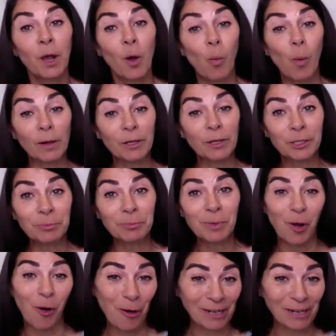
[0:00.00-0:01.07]
Welcome,
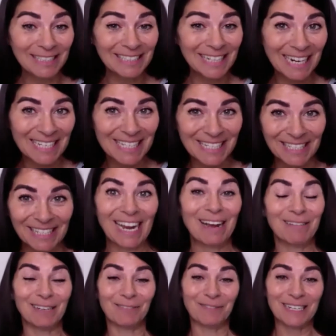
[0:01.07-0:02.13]
Colin Jackson. How
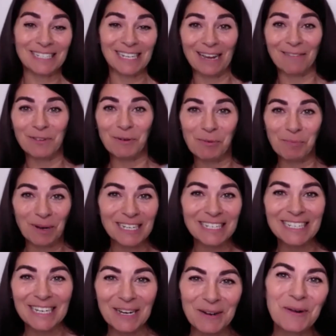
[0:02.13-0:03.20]
lovely to have you on my
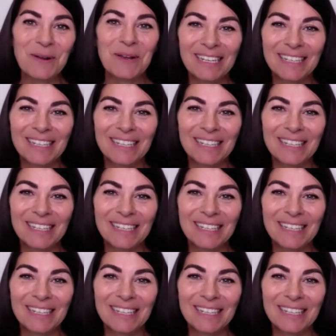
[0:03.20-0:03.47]
show.